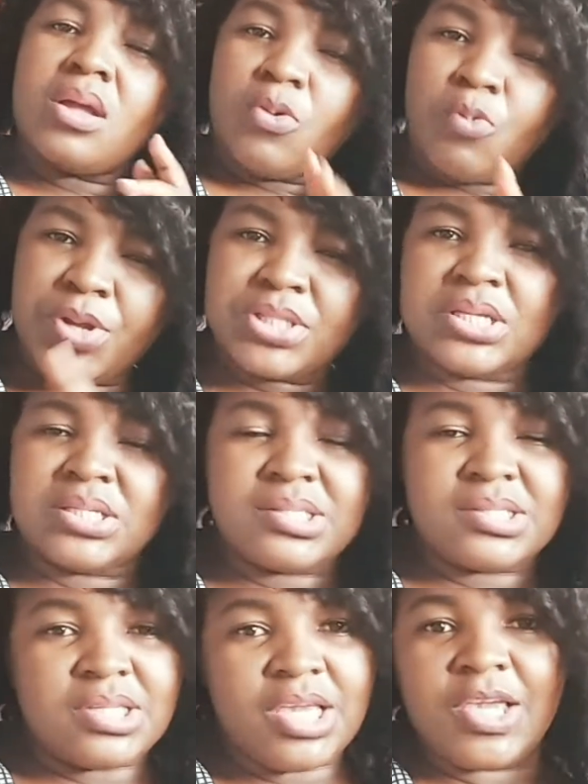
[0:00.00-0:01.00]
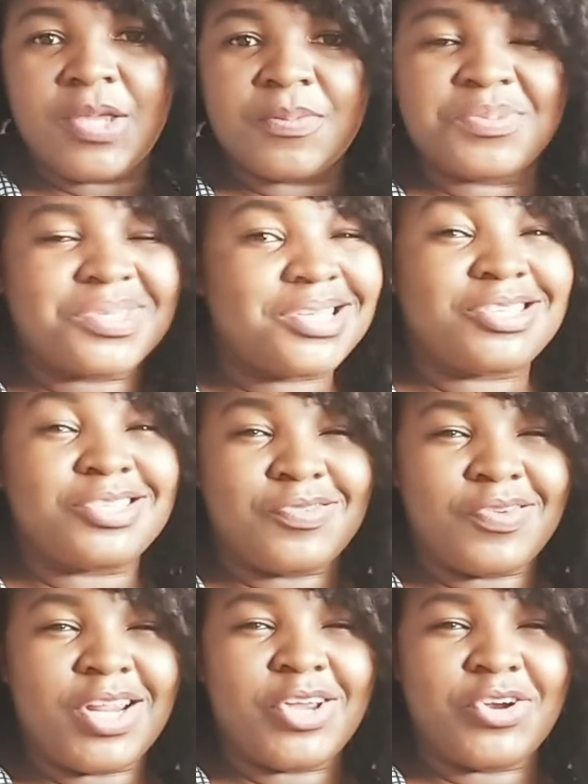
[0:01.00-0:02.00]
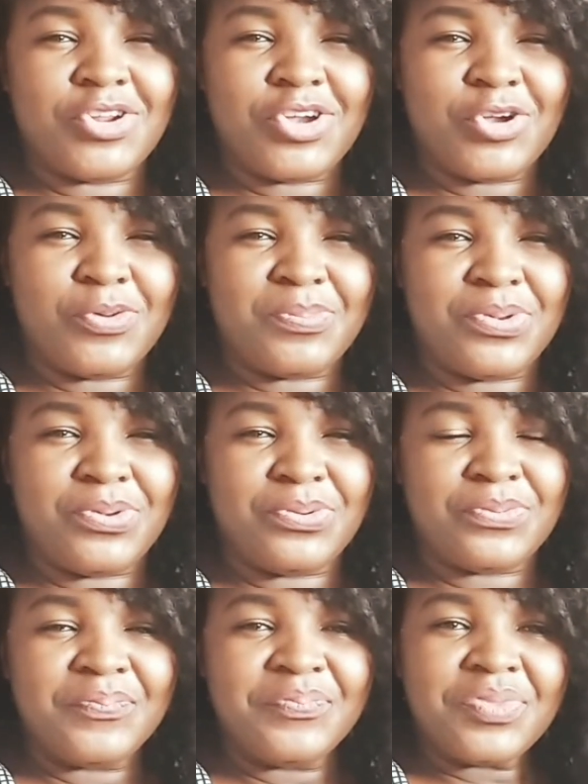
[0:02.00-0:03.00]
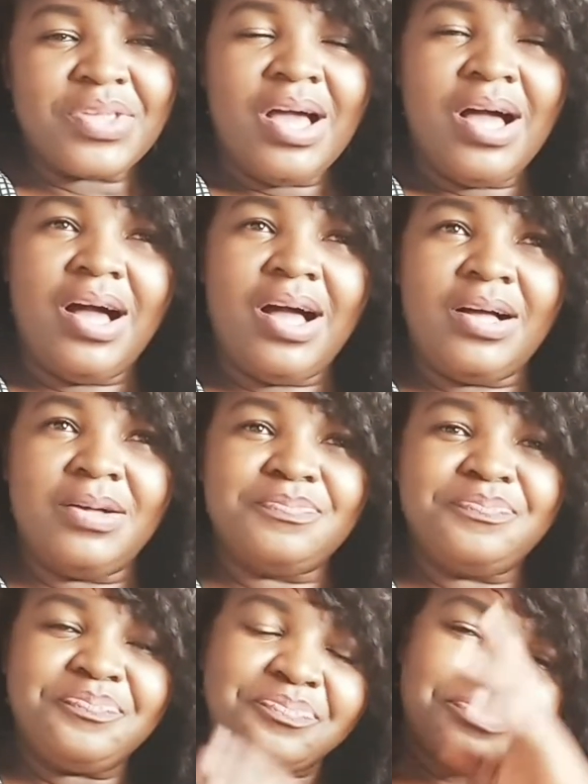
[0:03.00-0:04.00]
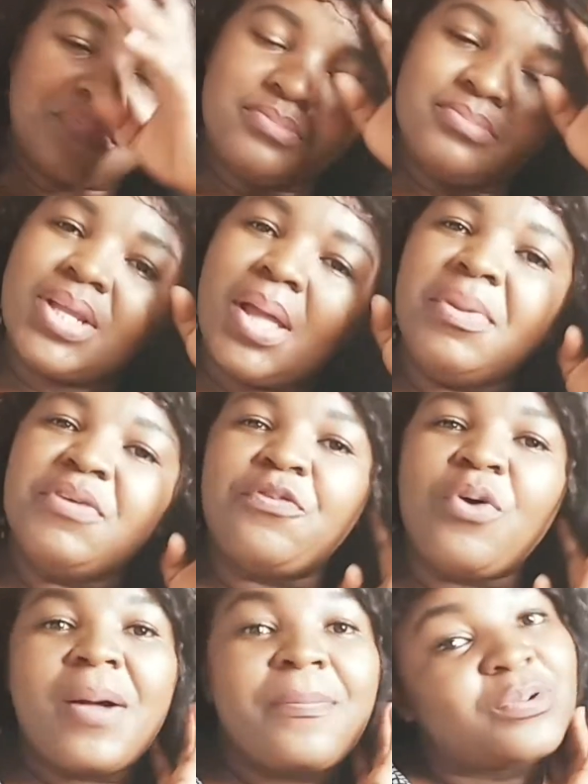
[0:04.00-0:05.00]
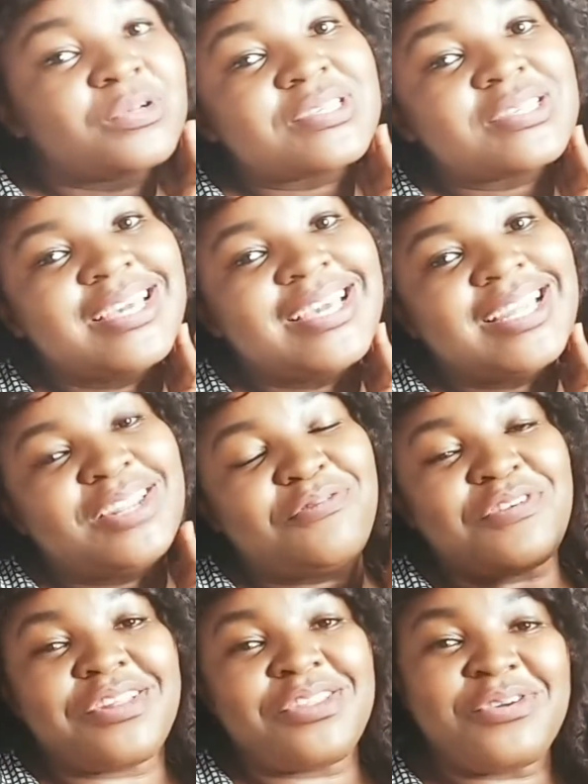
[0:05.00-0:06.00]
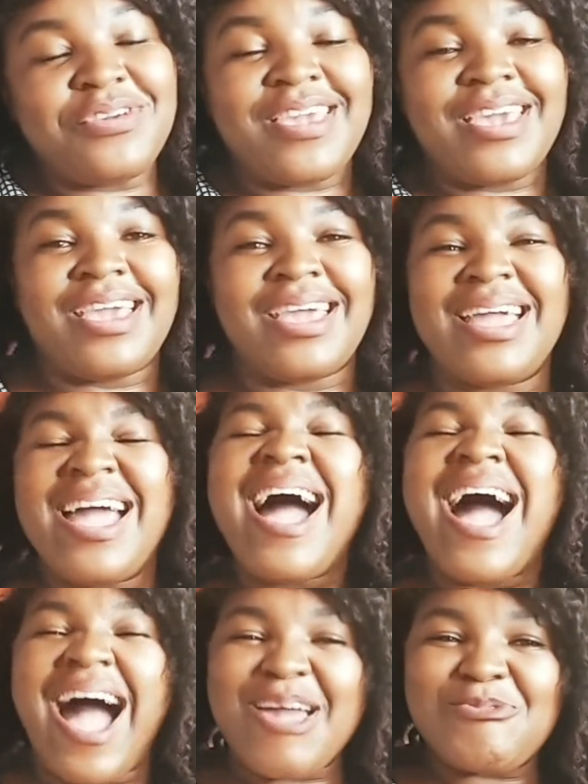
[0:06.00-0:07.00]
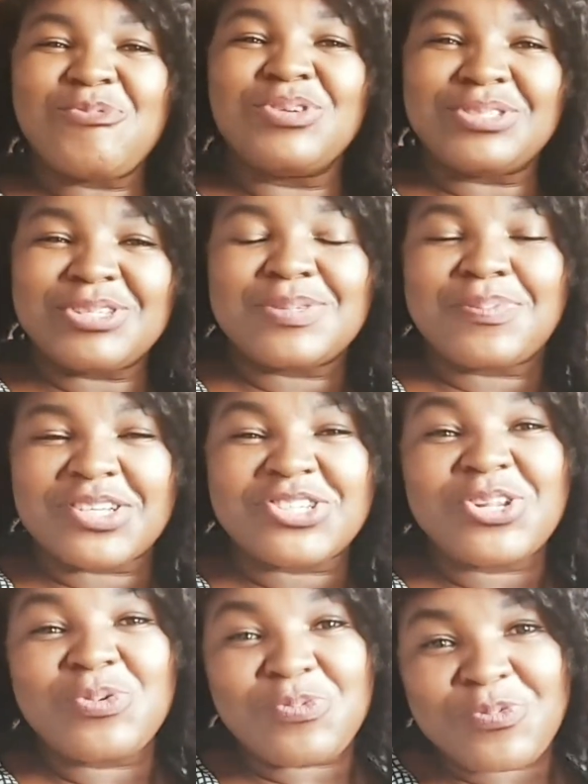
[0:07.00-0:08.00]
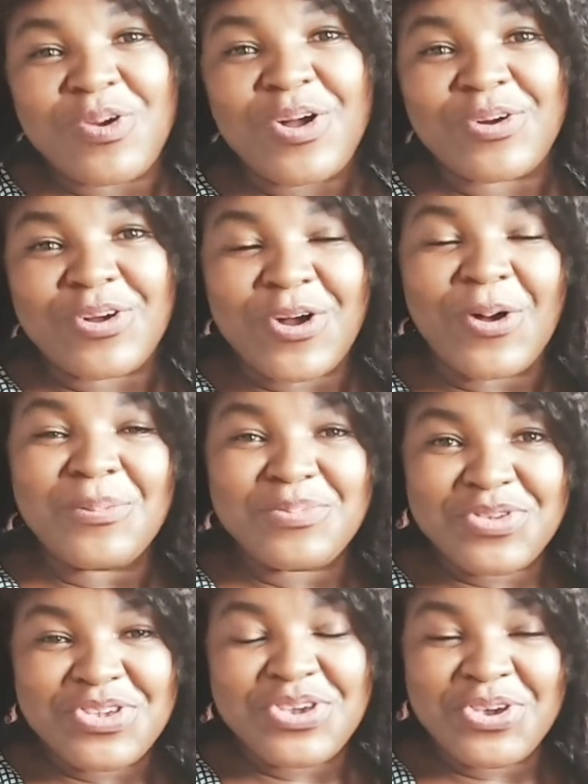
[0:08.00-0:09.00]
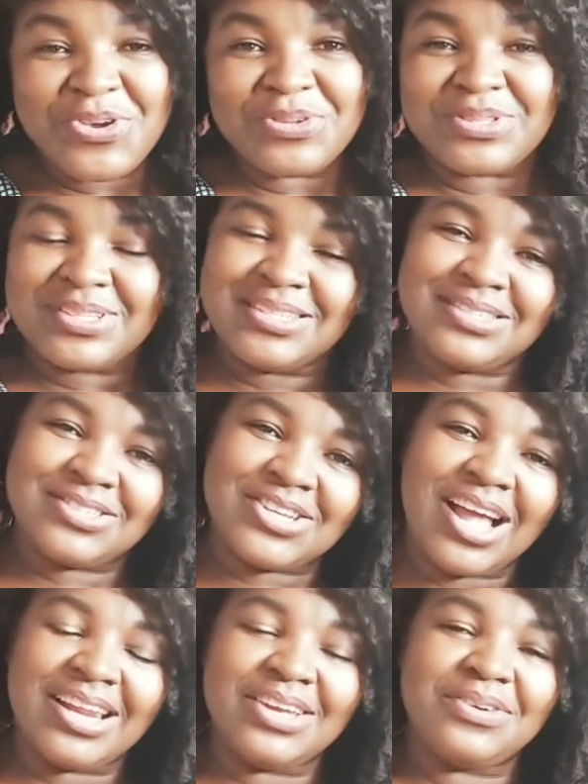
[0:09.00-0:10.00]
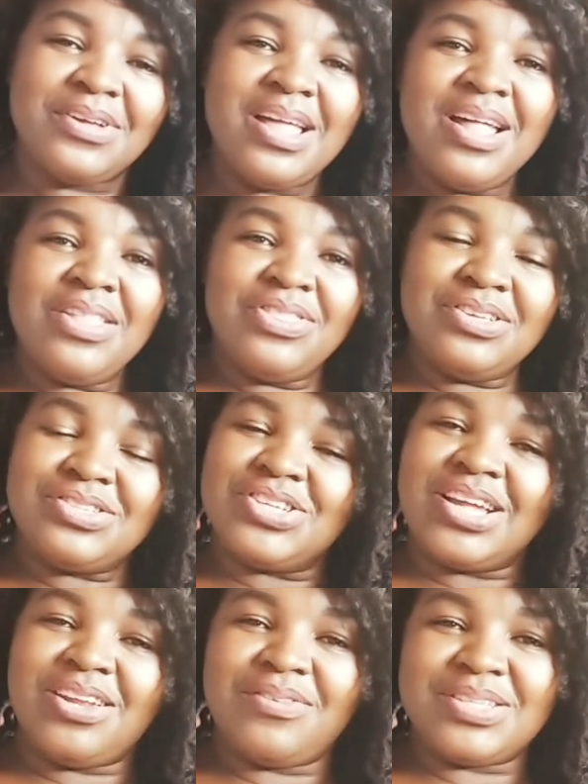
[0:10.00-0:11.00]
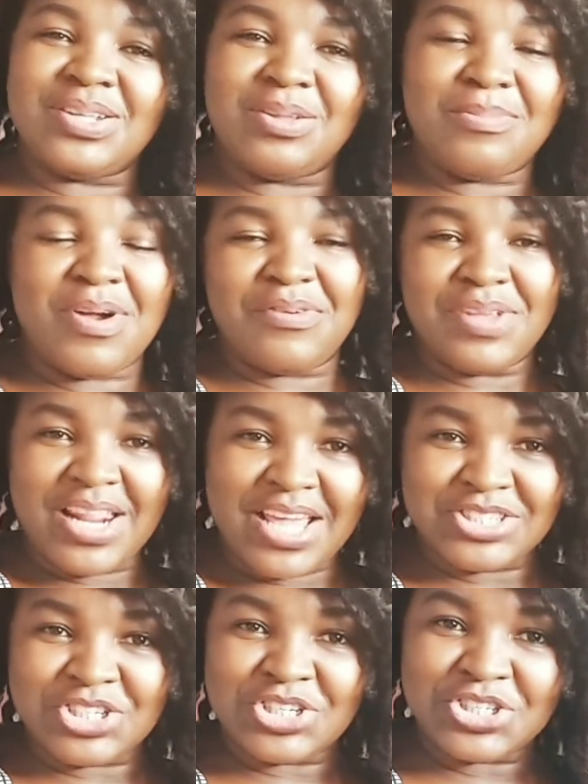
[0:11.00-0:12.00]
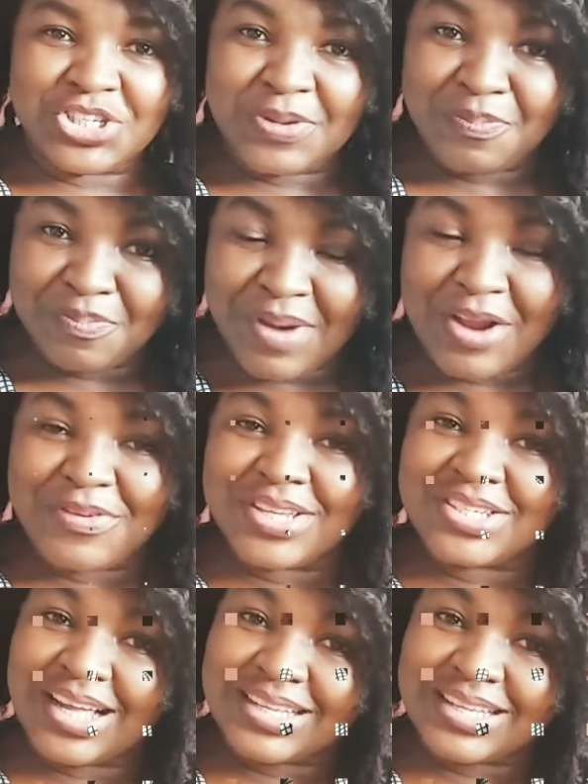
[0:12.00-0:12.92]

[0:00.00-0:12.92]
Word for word: with these tips, it's really going to help you. Um, before I proceed, if you are new here, I want to especially welcome you to this channel. This channel is all about relationship, marriage, and